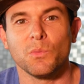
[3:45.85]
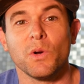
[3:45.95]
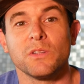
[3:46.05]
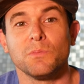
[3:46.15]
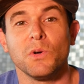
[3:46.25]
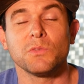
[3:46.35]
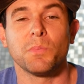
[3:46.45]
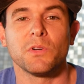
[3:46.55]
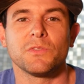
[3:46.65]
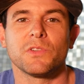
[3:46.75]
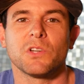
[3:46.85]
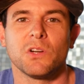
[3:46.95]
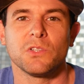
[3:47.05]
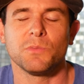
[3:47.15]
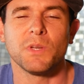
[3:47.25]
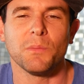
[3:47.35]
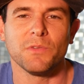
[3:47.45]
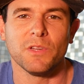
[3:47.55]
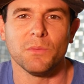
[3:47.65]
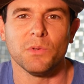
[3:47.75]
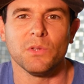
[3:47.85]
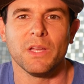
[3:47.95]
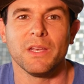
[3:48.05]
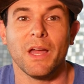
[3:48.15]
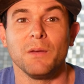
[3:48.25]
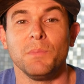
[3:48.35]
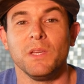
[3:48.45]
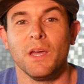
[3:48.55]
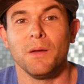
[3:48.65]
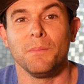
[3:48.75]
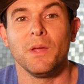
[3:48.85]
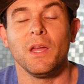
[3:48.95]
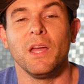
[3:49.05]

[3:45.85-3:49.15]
whereas most birds for chargers become available at 9 p.m.